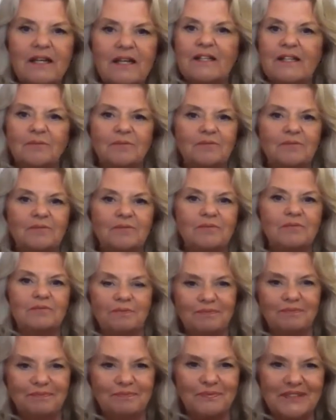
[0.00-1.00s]
it worked.
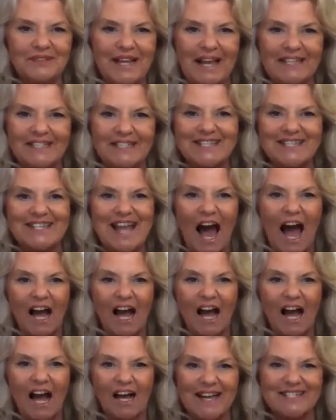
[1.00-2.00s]
It stuck.
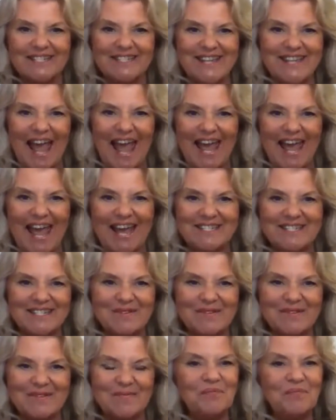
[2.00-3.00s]
It
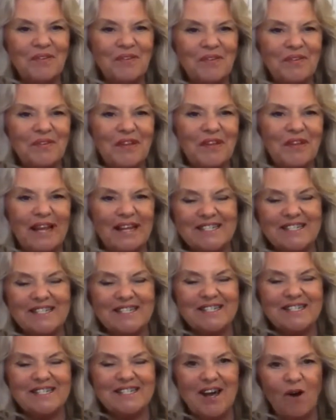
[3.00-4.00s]
stays.
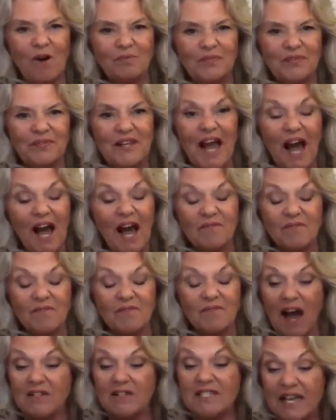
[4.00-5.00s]
So like it. Well, yeah,
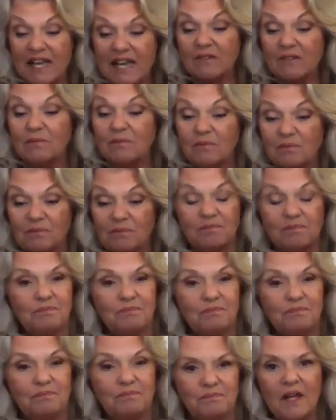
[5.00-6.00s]
that was
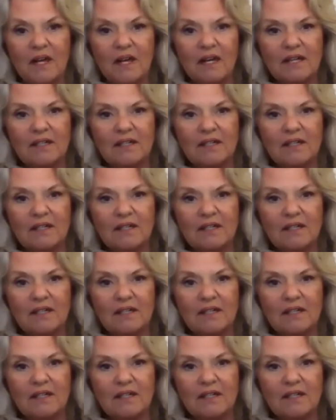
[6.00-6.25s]
it.